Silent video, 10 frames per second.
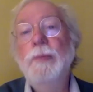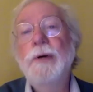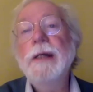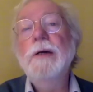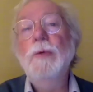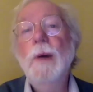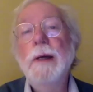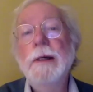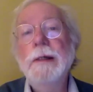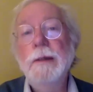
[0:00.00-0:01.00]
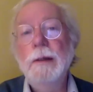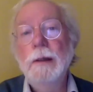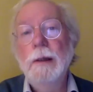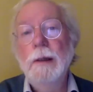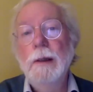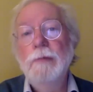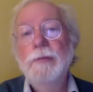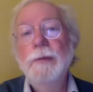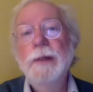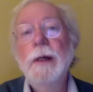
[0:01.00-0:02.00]
break away
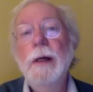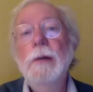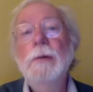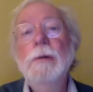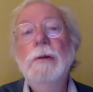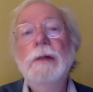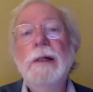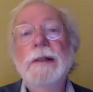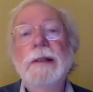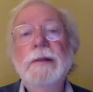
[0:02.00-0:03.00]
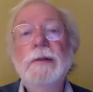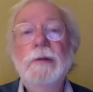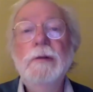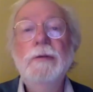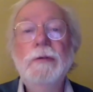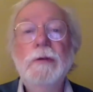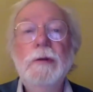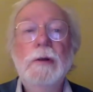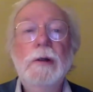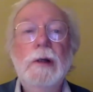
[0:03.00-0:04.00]
from the old
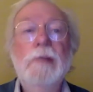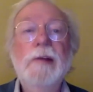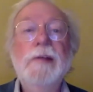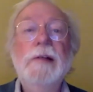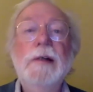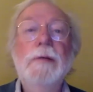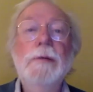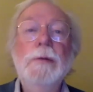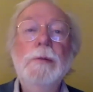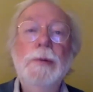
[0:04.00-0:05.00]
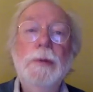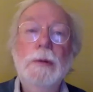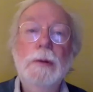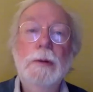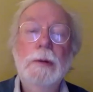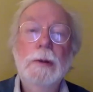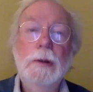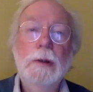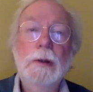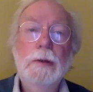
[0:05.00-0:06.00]
identities of ethnic group
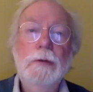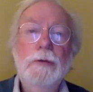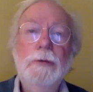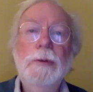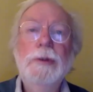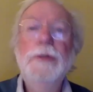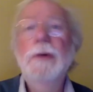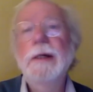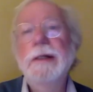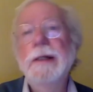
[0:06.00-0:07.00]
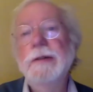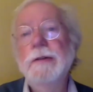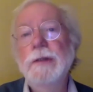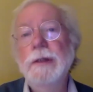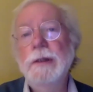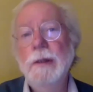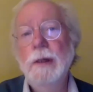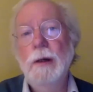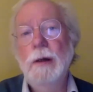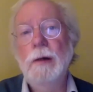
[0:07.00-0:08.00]
to a new identity
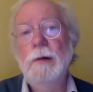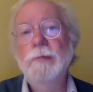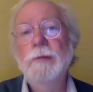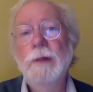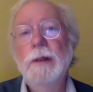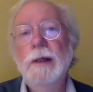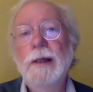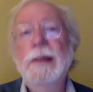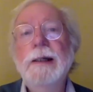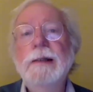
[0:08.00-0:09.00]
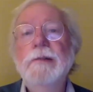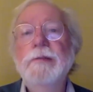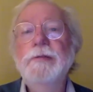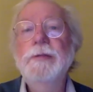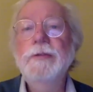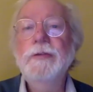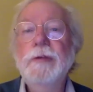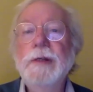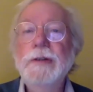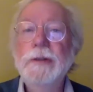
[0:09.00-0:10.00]
of collective
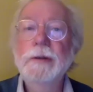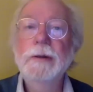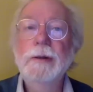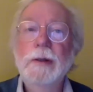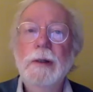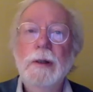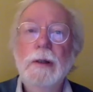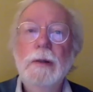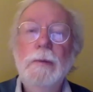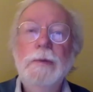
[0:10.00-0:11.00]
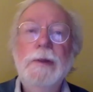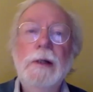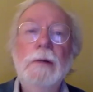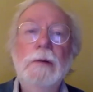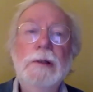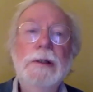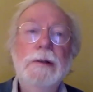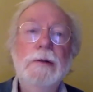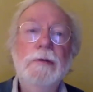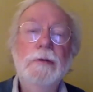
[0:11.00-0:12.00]
frustration with the old
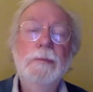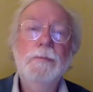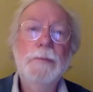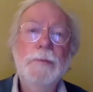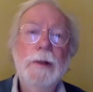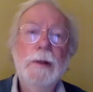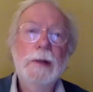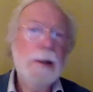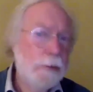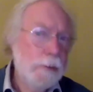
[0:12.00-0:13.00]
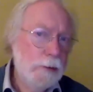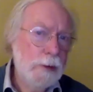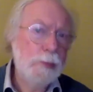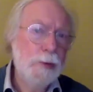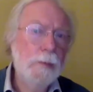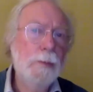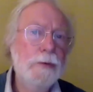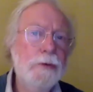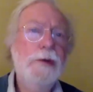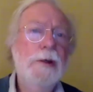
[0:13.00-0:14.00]
leaders. That's, for example, what we're
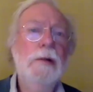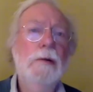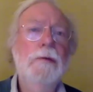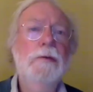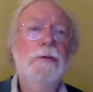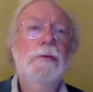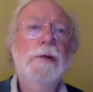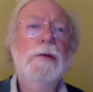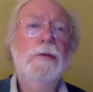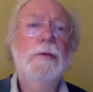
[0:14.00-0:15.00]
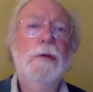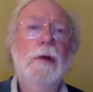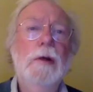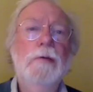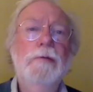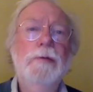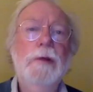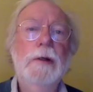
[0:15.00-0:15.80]
seeing on the streets of